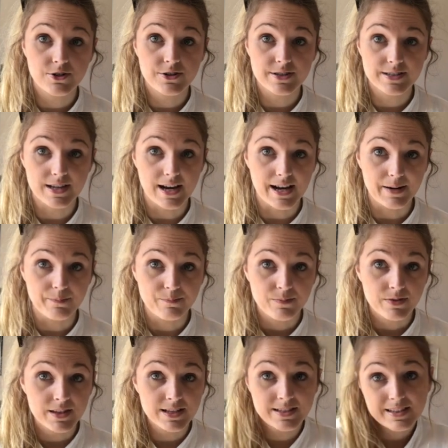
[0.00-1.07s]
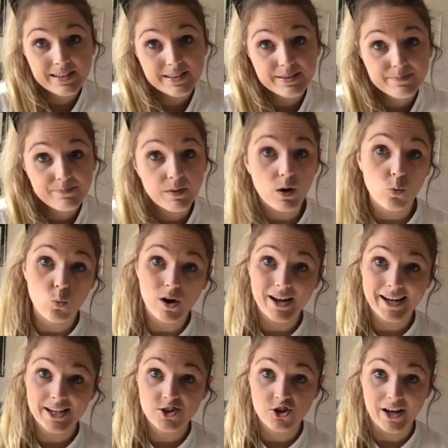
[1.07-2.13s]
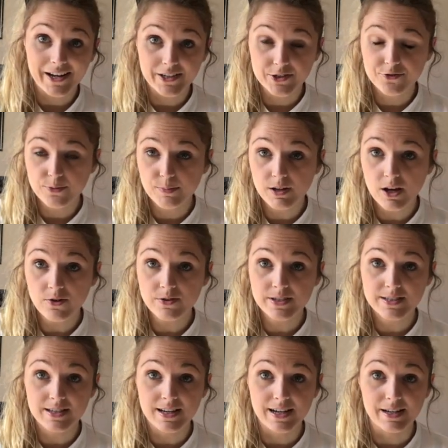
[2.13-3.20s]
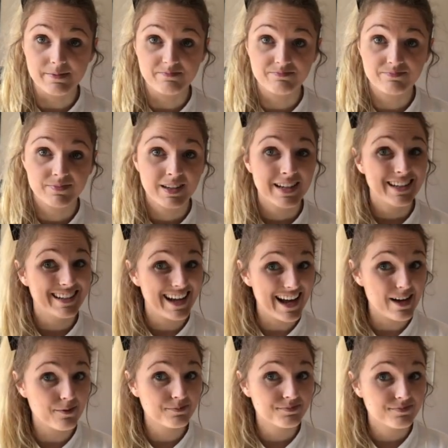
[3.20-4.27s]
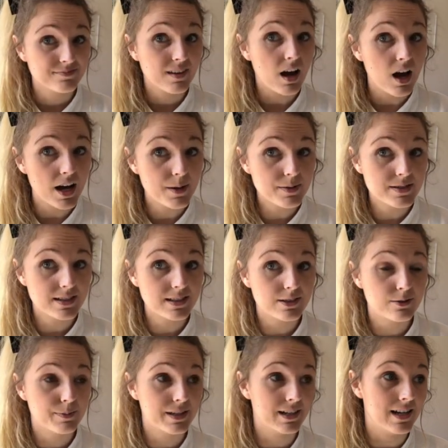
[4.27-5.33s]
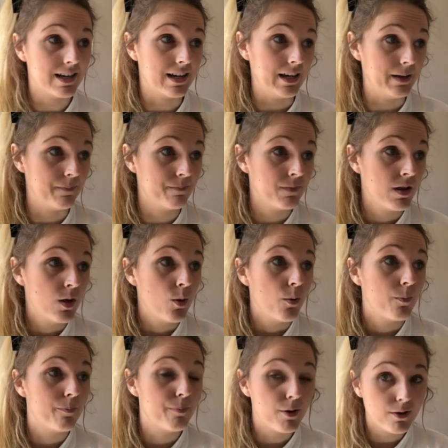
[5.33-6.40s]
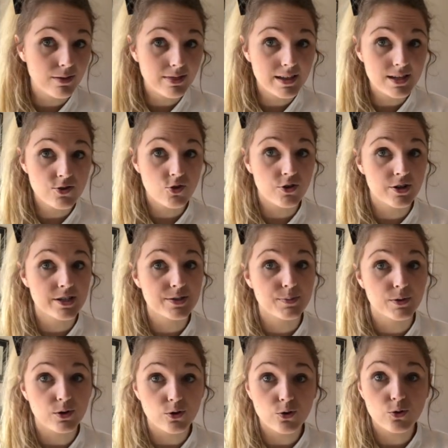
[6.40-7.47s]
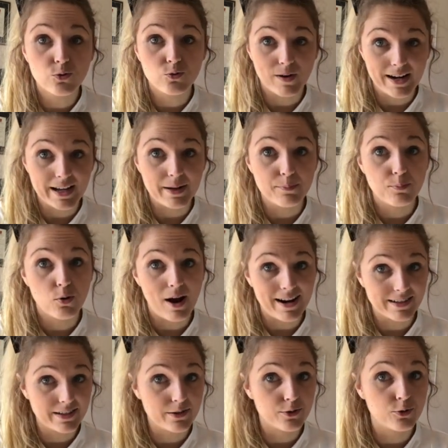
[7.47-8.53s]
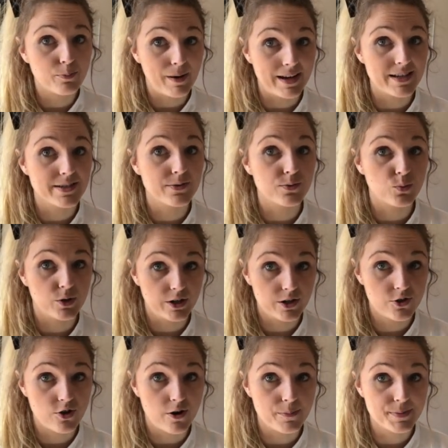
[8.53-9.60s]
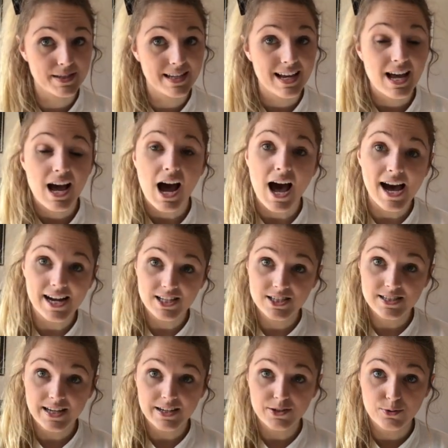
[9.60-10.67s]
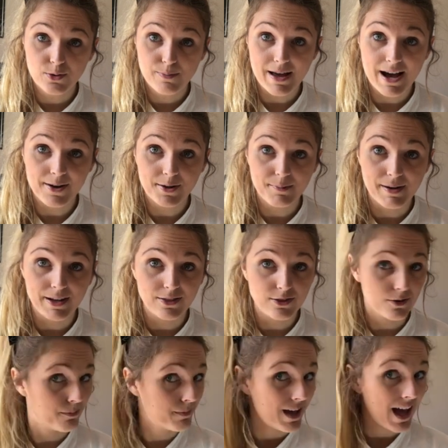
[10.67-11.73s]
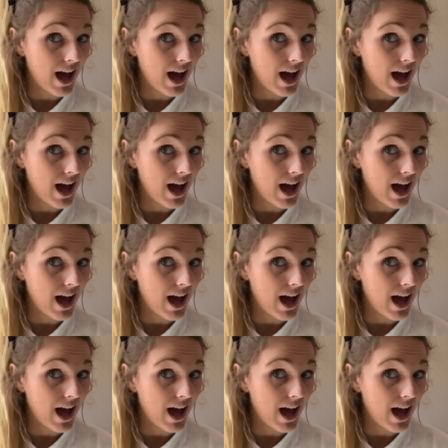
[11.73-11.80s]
new design. This is what had changed from the old design. Now, I was a little bit lucky. Both these units were already practical-based workshops. I just had to amalgamate them,